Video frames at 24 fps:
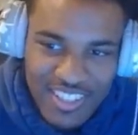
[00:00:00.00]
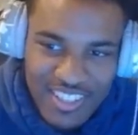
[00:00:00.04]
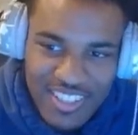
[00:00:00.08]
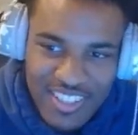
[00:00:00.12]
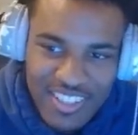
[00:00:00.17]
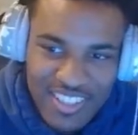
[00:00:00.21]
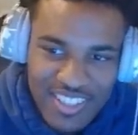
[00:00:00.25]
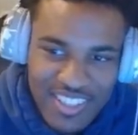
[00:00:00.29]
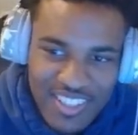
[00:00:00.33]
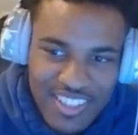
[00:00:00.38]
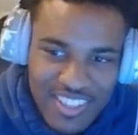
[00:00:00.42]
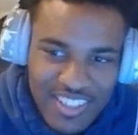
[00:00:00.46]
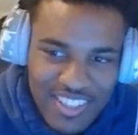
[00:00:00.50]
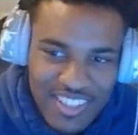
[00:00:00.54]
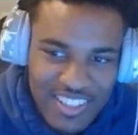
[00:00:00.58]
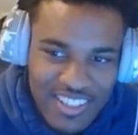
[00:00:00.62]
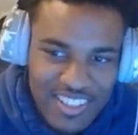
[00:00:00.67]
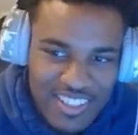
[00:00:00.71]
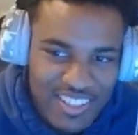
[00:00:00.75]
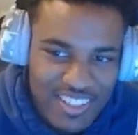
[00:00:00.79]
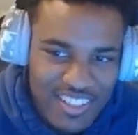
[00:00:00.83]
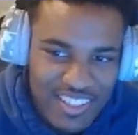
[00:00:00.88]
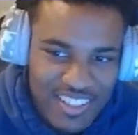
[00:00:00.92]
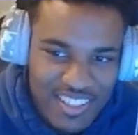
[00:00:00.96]
Six one.
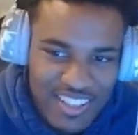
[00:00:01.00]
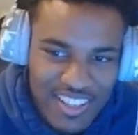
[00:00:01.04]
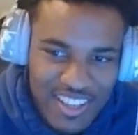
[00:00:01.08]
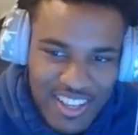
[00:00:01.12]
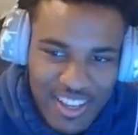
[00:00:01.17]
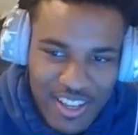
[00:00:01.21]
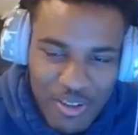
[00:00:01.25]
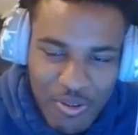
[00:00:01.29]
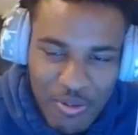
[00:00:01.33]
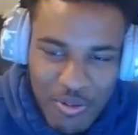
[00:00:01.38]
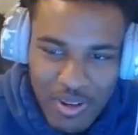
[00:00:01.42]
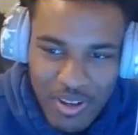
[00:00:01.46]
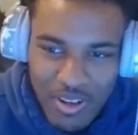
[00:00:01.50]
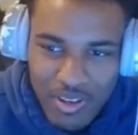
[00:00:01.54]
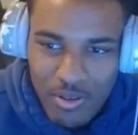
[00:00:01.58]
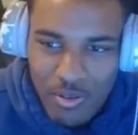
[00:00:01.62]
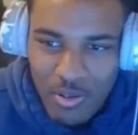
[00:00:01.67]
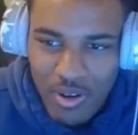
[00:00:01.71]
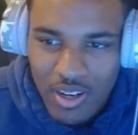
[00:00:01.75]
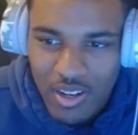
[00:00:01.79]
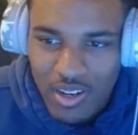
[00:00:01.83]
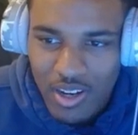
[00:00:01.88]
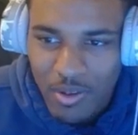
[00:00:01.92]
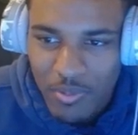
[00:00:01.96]
Hey,
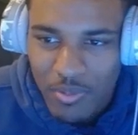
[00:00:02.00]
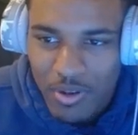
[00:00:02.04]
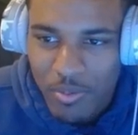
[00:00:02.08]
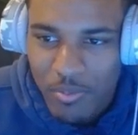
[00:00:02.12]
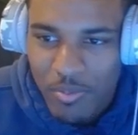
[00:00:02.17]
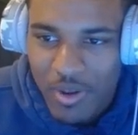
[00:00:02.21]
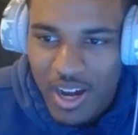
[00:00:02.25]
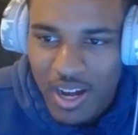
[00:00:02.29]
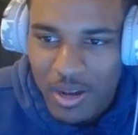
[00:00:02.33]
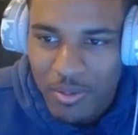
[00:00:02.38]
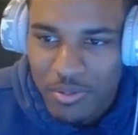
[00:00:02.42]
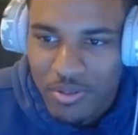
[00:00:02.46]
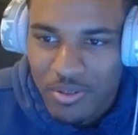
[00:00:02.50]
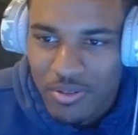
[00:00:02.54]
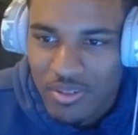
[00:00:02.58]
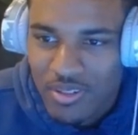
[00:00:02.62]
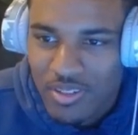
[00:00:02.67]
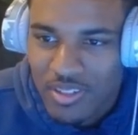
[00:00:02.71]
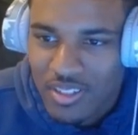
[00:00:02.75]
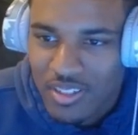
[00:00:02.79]
why are you grabbing the Bible?